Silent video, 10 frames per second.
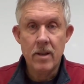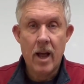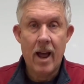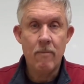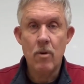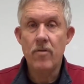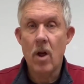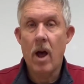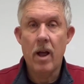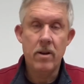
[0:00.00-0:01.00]
I've moved
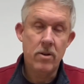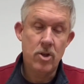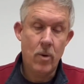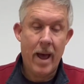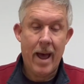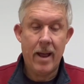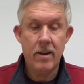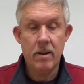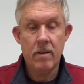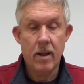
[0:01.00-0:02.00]
on to add
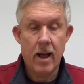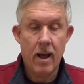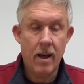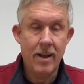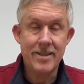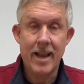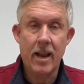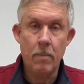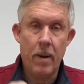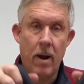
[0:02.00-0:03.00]
a
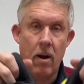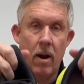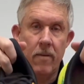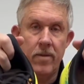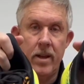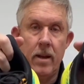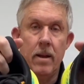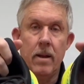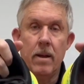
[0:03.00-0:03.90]
second pair of the